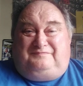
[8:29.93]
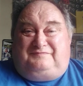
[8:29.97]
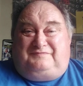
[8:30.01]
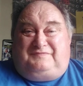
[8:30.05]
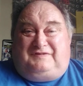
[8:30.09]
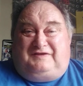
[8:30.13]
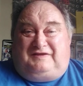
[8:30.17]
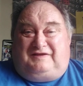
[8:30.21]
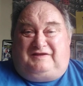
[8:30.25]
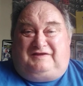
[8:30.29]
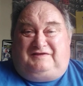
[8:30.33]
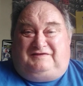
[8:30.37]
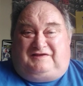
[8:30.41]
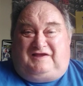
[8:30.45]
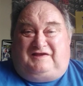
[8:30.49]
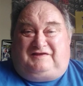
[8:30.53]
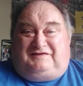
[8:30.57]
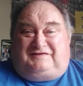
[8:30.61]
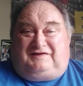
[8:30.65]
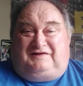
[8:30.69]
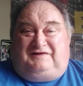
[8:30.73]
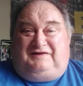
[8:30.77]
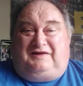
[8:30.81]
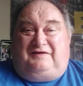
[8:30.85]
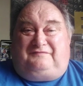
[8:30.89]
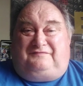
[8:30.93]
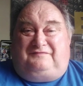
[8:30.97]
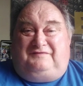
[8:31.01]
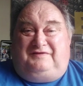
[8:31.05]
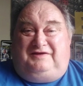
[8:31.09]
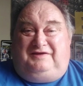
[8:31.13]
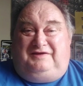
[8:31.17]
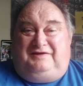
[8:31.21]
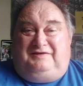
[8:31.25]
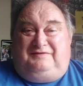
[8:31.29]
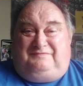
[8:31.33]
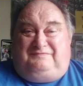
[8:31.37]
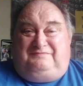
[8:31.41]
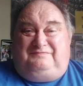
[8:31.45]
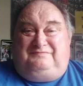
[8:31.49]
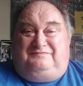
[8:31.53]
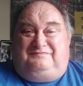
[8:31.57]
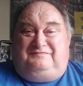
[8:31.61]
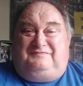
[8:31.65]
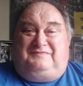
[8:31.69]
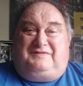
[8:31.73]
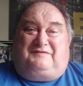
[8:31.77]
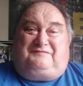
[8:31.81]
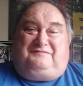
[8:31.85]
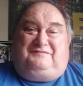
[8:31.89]
It's a lovely,
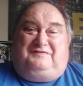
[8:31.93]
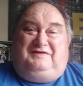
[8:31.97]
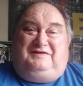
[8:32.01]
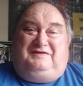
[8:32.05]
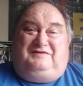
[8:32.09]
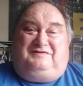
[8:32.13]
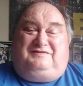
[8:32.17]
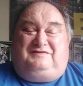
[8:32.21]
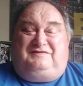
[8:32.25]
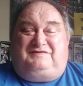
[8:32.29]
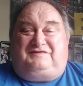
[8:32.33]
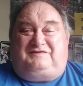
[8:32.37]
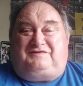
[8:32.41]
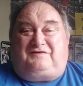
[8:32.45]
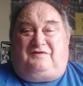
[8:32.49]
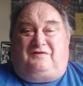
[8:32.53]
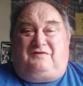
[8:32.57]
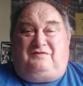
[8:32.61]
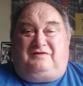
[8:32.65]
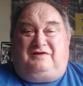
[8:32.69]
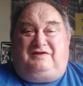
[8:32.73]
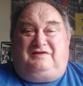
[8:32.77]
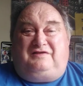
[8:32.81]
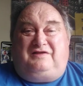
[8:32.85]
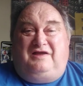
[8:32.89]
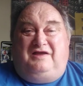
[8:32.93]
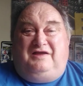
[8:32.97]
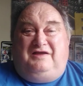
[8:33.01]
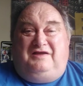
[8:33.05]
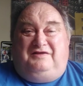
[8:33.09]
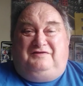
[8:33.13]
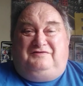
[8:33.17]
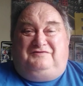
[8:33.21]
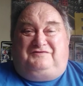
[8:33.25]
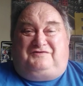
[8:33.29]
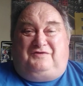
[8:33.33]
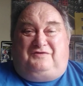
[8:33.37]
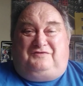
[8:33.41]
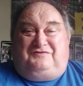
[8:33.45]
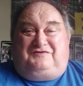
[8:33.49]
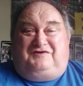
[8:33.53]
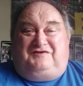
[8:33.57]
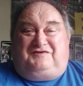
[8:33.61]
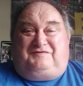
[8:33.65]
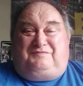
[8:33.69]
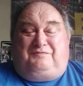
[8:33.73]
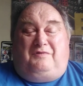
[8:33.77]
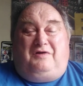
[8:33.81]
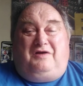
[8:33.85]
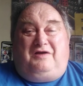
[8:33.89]
lovely song.
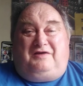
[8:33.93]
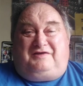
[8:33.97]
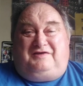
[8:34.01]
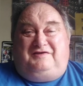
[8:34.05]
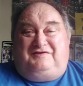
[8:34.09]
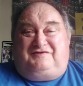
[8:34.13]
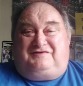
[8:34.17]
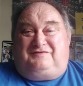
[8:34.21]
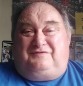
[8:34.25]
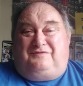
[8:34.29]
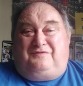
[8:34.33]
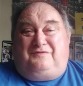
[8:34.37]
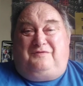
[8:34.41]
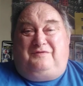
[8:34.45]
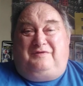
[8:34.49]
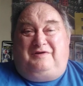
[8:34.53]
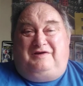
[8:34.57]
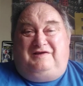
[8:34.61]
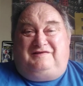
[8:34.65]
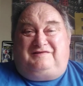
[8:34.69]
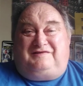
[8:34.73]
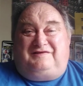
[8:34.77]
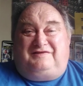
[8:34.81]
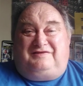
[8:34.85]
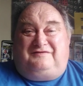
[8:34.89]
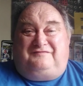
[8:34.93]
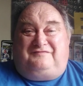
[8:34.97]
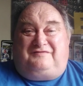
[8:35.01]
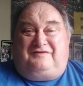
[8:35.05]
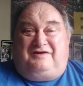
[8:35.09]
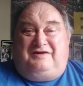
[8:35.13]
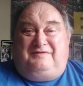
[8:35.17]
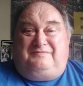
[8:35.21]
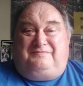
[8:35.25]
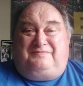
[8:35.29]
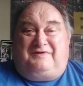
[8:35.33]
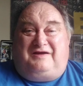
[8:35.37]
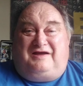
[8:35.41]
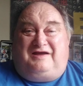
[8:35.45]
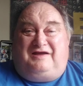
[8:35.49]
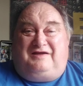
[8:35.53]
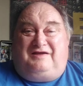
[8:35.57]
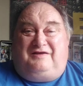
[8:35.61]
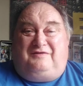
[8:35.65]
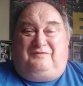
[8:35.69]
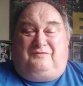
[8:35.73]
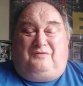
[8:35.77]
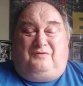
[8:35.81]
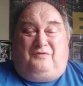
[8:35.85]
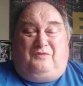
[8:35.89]
George's work is always at the very
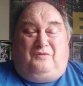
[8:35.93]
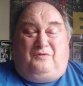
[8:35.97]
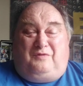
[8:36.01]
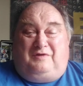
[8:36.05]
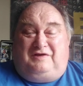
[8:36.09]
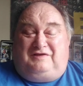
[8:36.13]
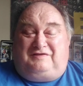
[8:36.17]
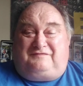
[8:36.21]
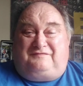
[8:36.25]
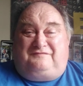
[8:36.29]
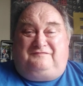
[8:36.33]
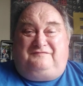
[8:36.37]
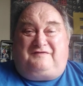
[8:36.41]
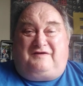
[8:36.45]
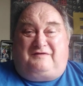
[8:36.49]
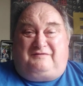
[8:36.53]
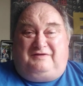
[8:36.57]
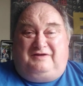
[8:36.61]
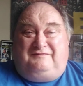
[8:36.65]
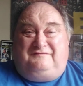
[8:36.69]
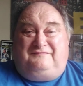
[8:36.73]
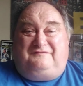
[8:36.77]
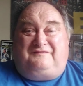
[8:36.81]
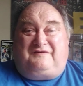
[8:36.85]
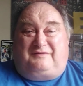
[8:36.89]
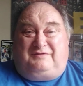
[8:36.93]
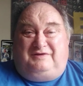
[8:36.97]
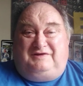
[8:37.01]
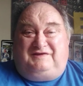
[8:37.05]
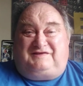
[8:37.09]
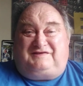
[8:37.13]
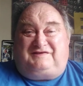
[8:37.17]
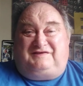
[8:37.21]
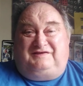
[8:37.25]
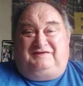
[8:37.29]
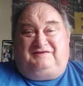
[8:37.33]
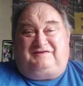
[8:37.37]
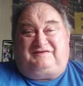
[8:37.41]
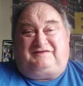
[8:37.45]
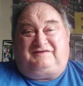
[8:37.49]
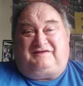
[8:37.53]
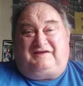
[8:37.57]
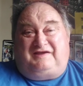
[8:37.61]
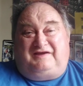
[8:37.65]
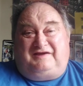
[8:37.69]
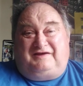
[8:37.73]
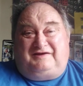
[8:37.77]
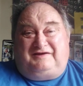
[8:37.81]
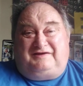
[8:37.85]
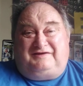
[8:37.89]
best, always very, very
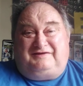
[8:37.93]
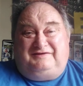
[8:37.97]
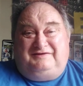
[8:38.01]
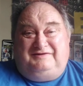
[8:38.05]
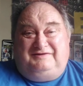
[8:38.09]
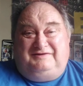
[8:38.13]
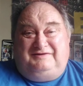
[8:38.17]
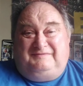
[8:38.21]
sincere.